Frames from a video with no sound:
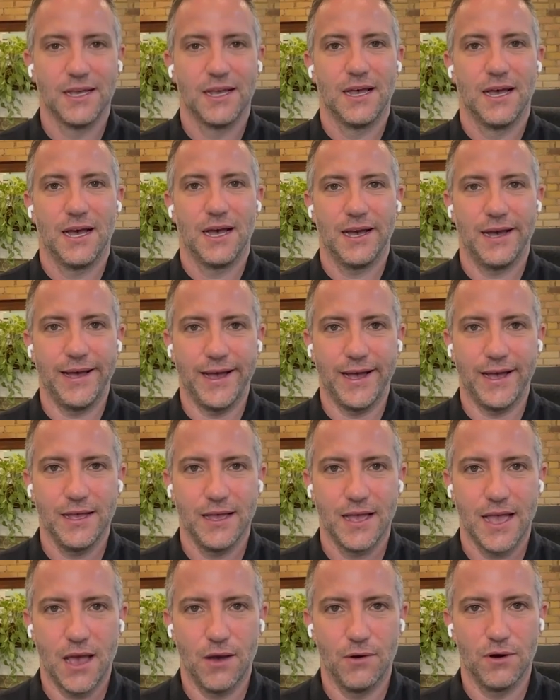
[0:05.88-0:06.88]
Ha,
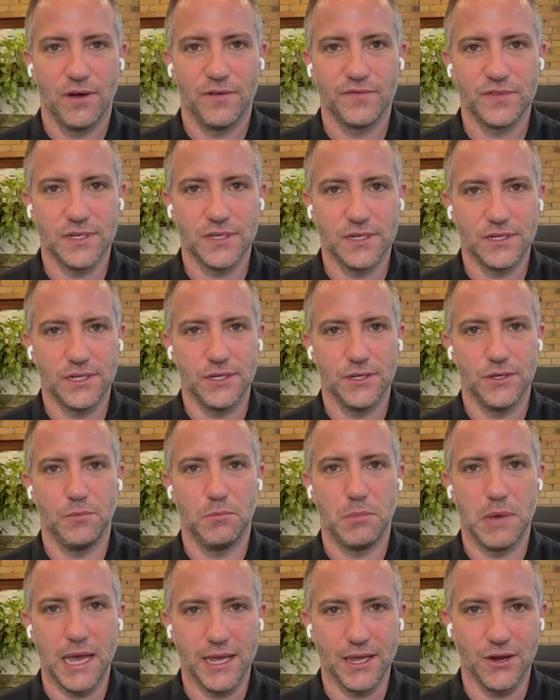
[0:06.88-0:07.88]
how often do you
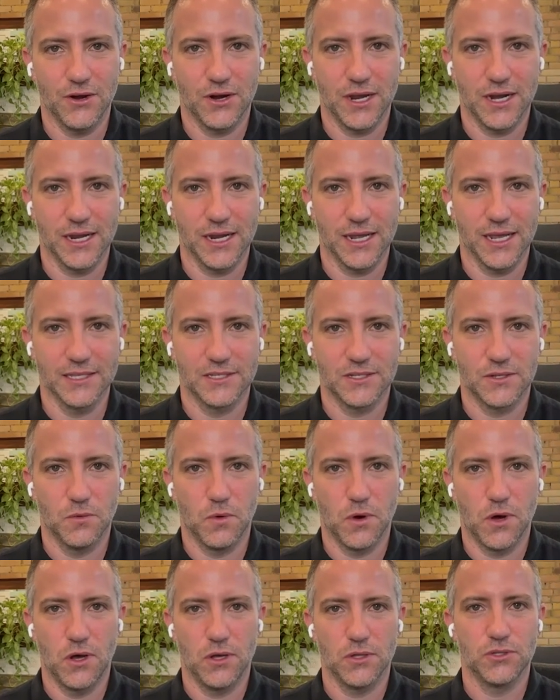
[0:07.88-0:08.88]
bang your head against the
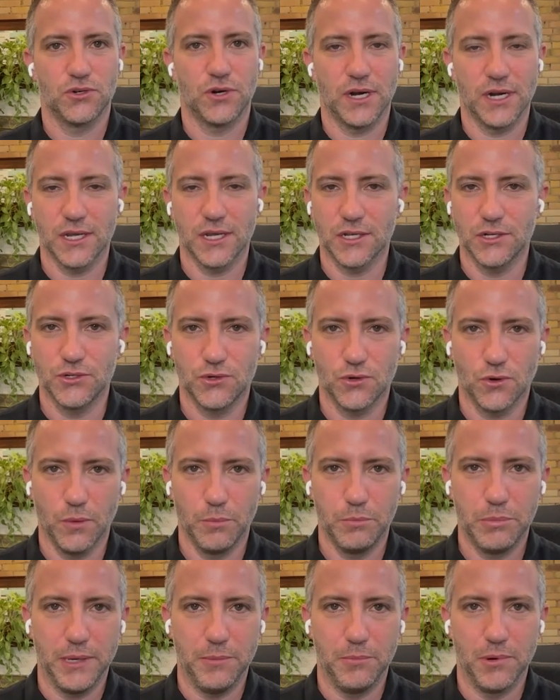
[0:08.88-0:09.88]
wall, try to control
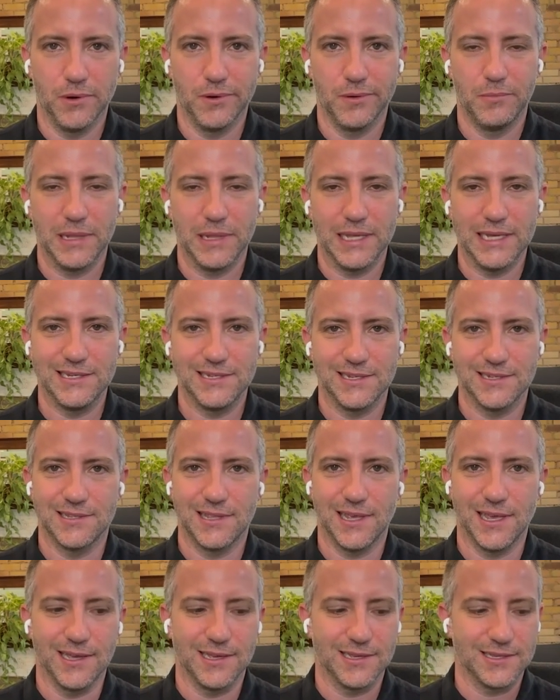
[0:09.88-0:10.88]
people, places,
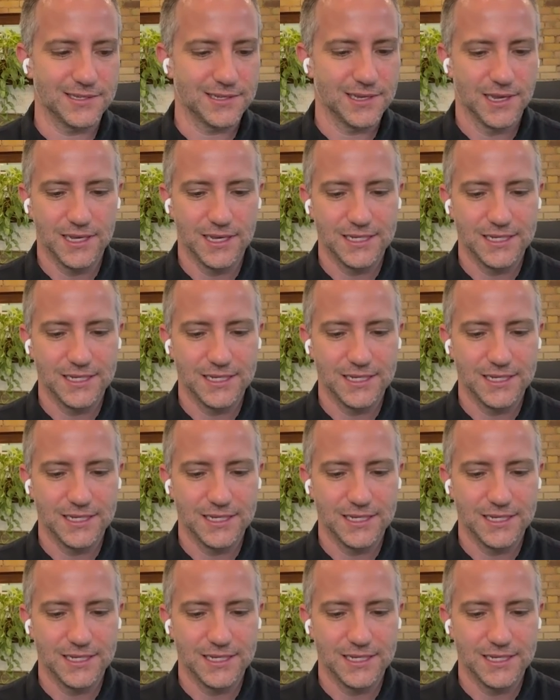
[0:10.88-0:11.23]
things,